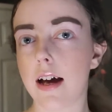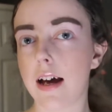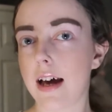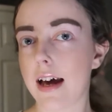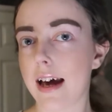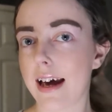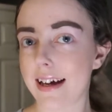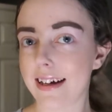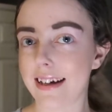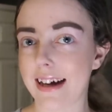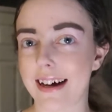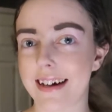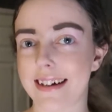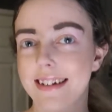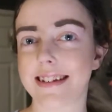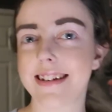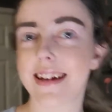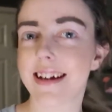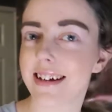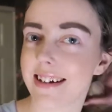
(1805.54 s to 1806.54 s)
Hey
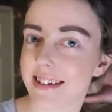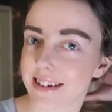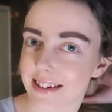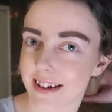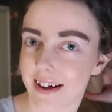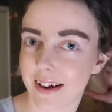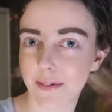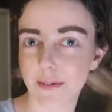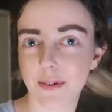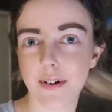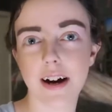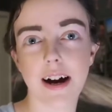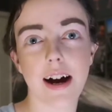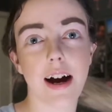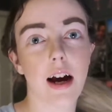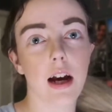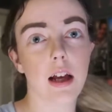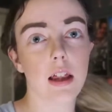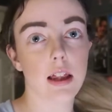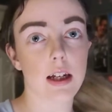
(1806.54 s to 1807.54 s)
guys, so
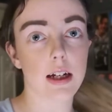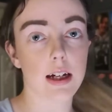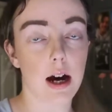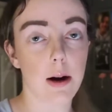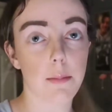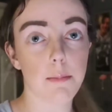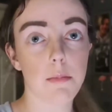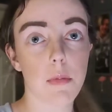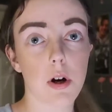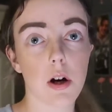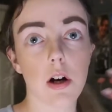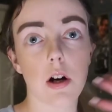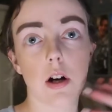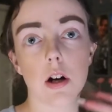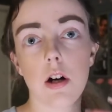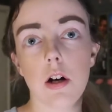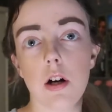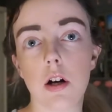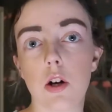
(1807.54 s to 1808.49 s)
the camera